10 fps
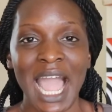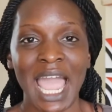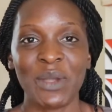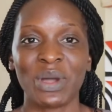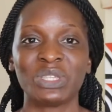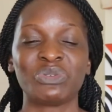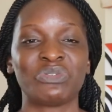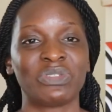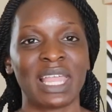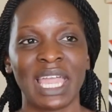I want to
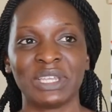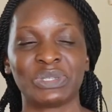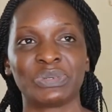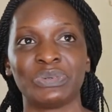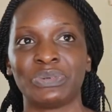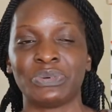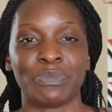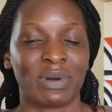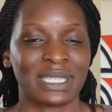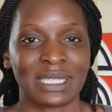fly to
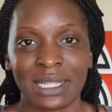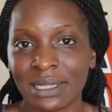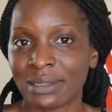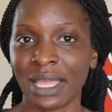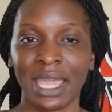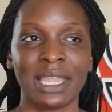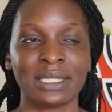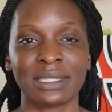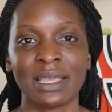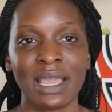Brazil, and